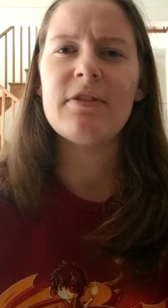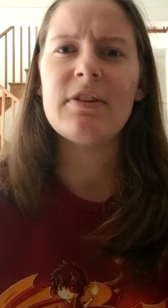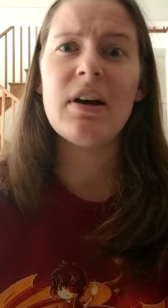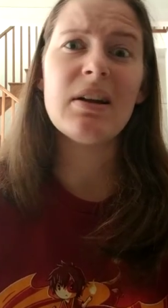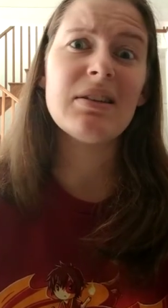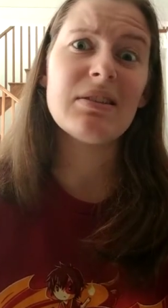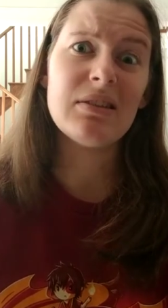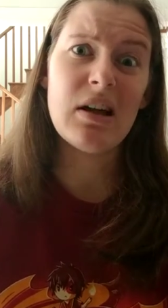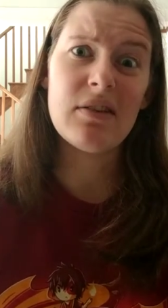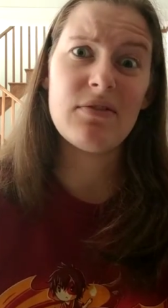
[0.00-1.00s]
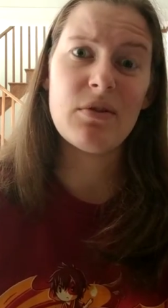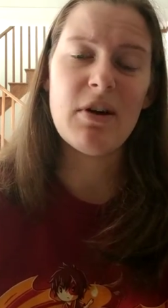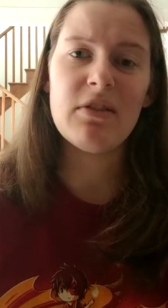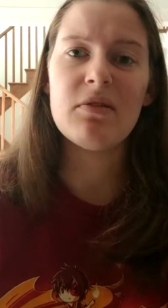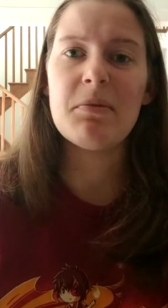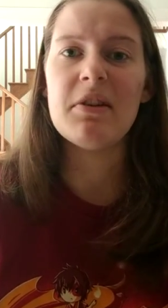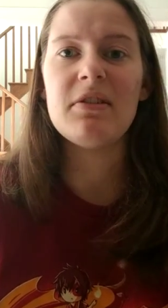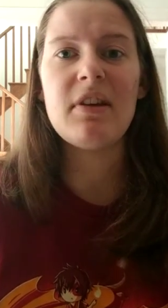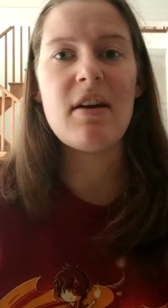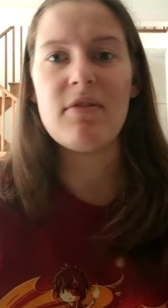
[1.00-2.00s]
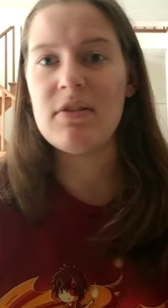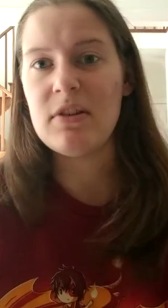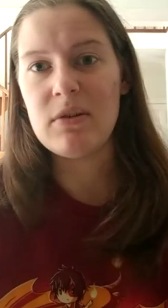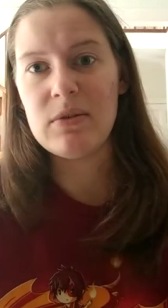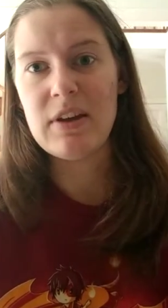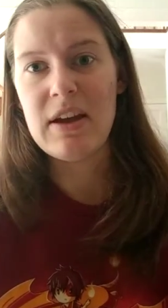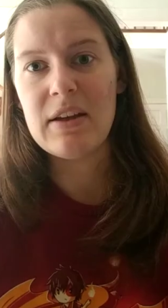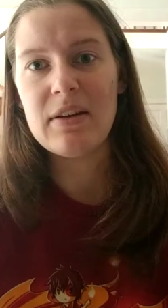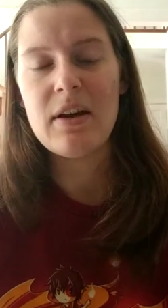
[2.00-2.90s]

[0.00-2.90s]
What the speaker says: God gets a lot of requests from us every single day,